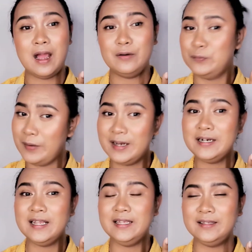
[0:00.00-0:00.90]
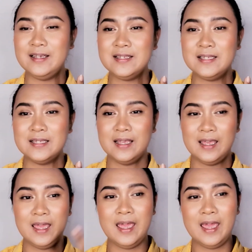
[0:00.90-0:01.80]
how rare it is
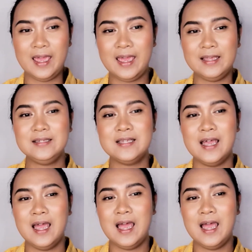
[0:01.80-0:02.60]
and